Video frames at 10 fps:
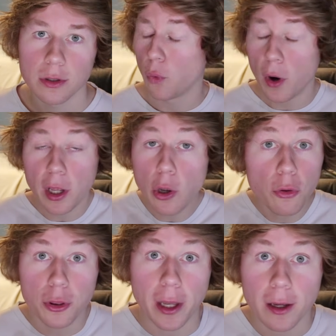But what do you
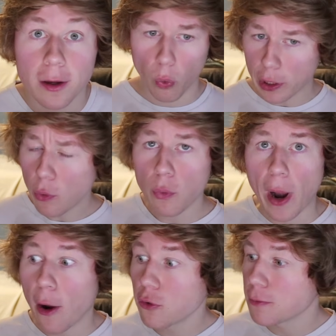think? Were you
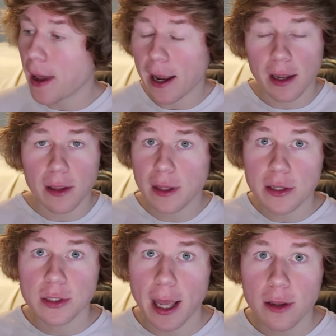around back in
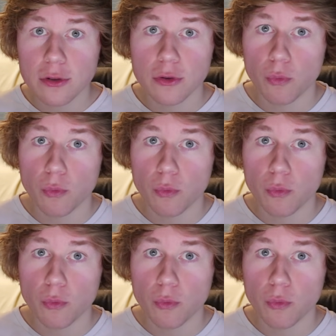these days?